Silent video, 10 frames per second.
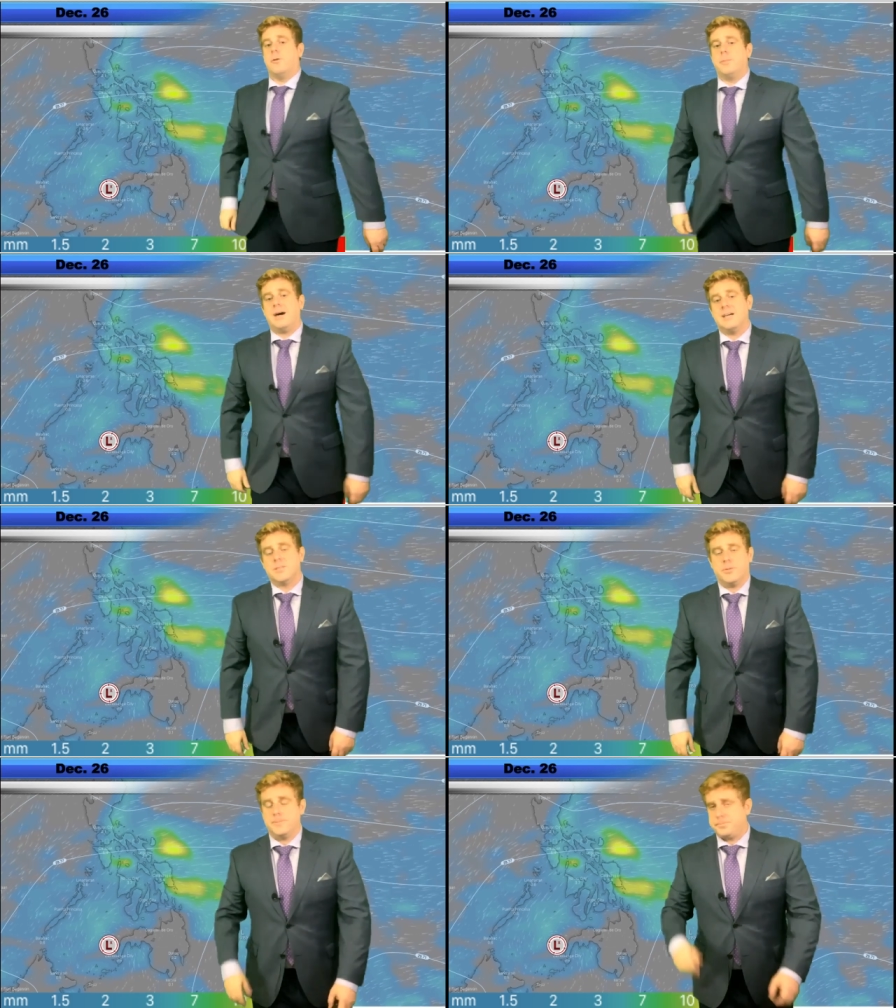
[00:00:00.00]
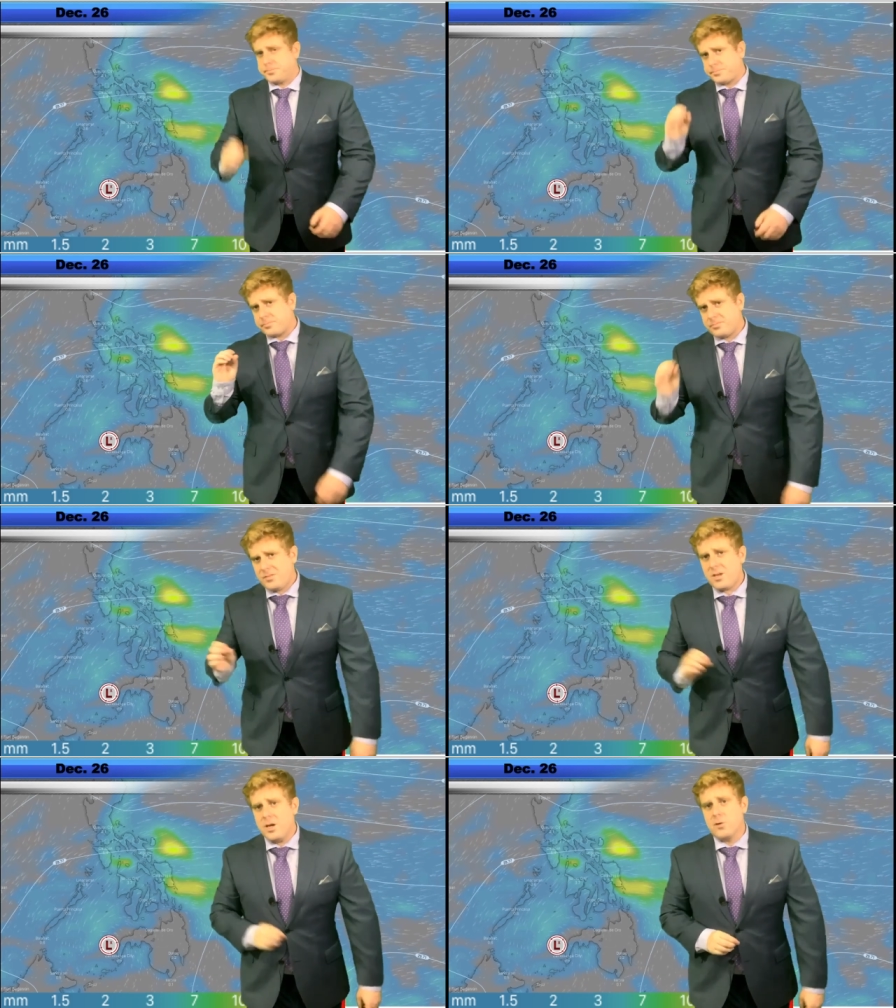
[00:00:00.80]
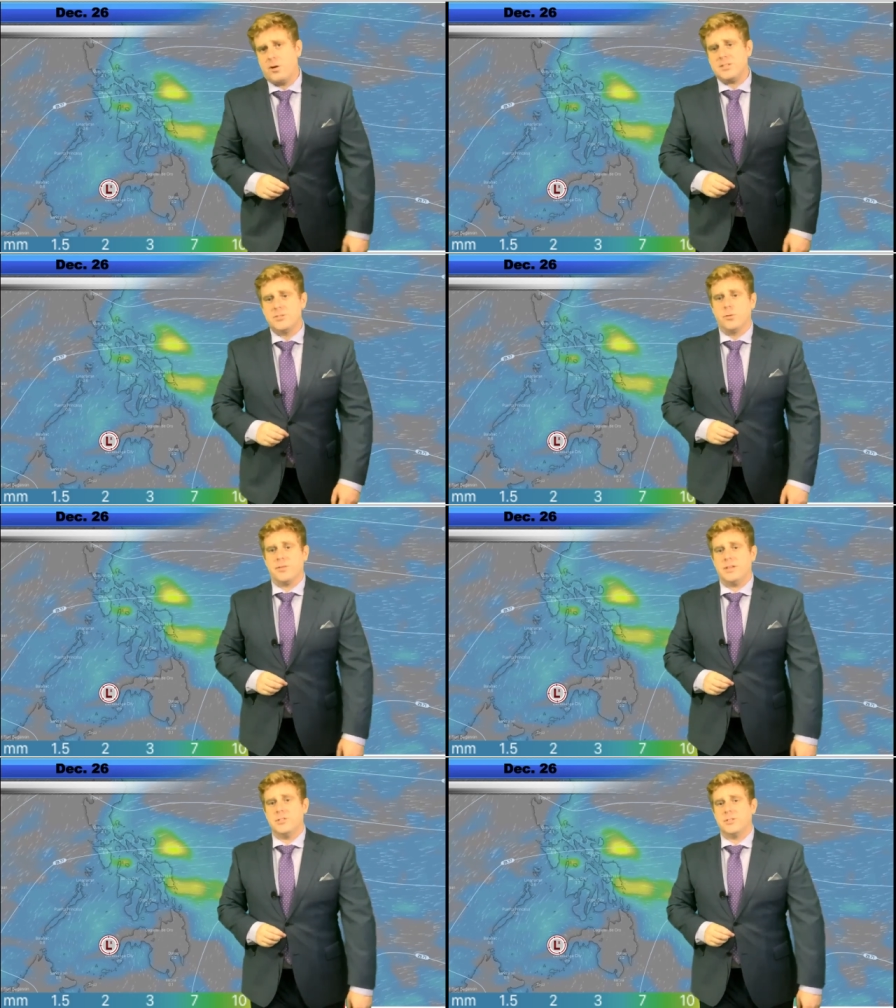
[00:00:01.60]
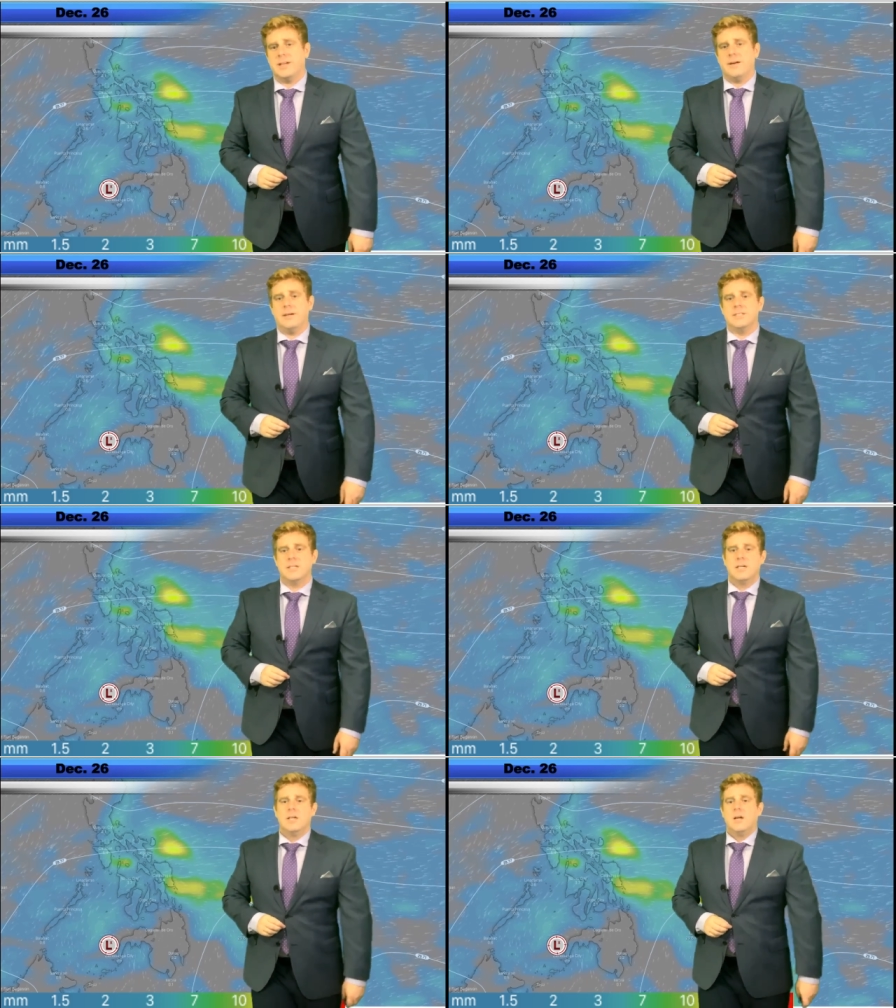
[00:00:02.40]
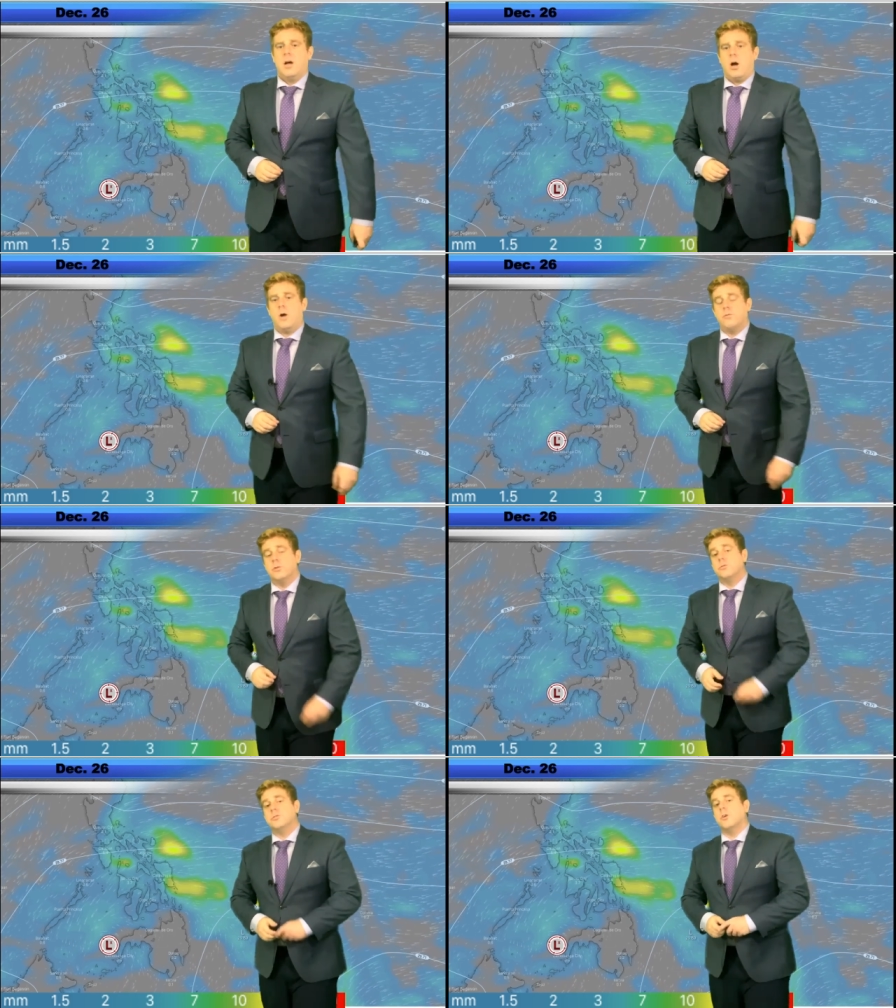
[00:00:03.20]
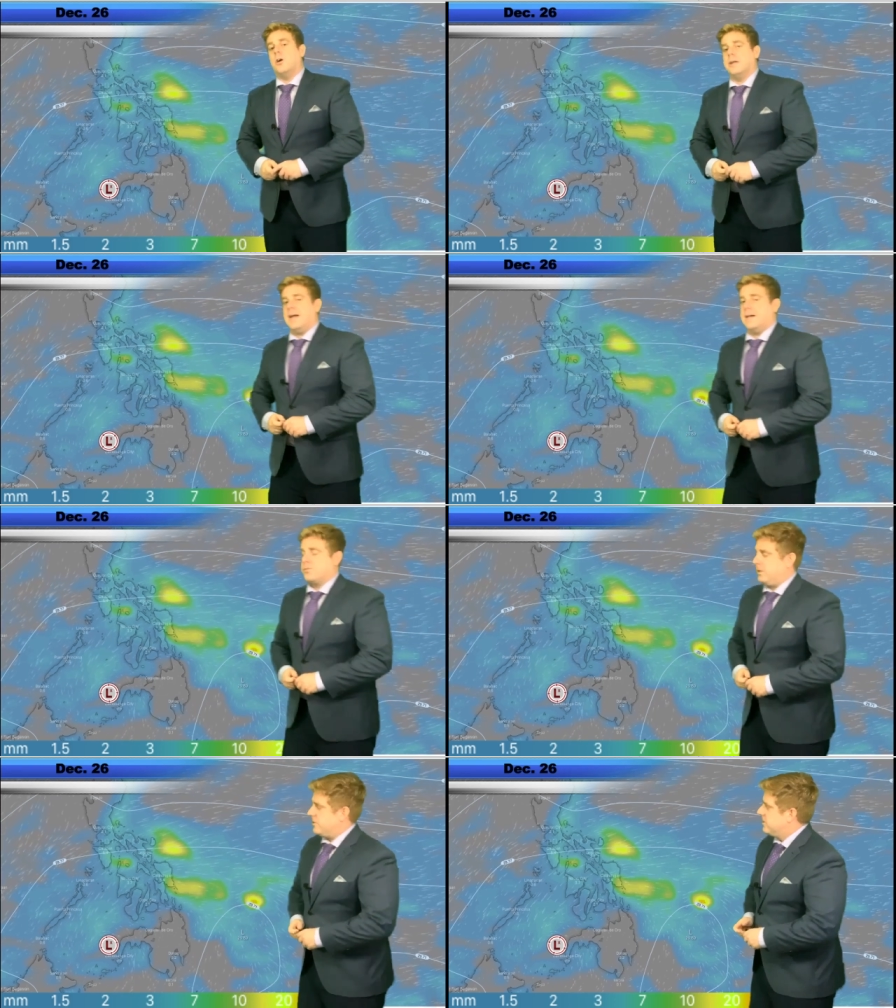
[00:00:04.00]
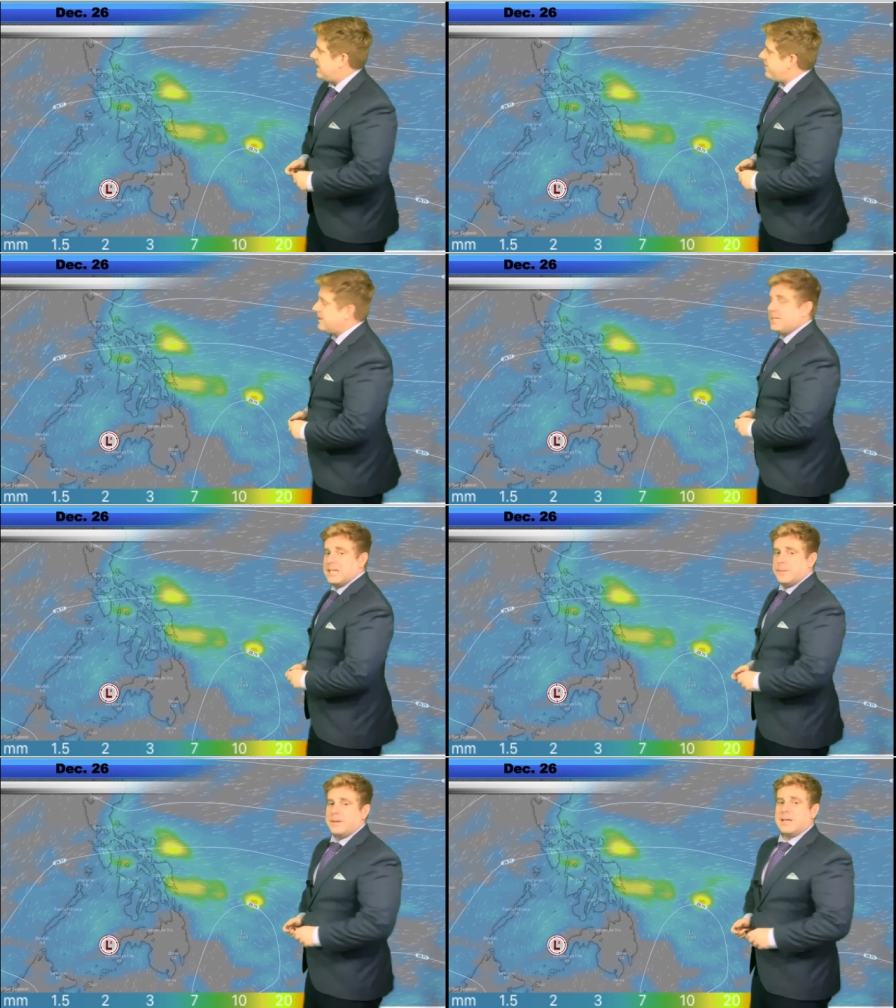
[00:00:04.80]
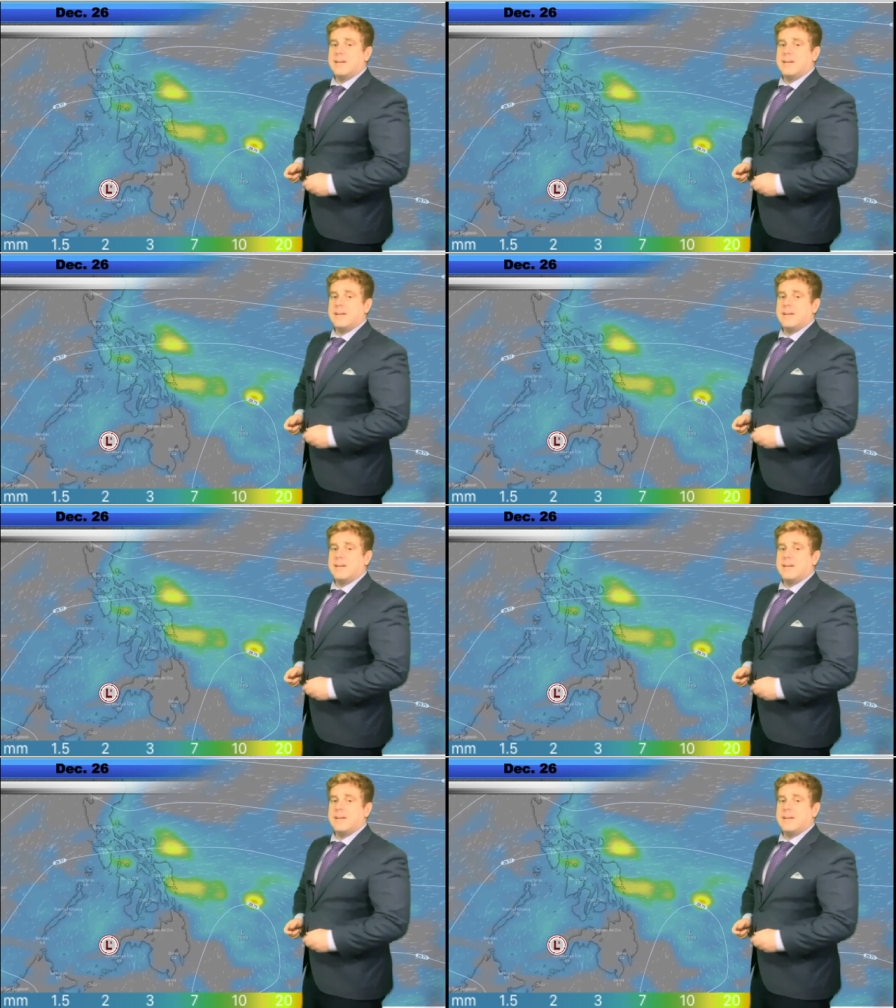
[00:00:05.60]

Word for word: possible across northeastern areas of Luzon as well. So definitely keeping a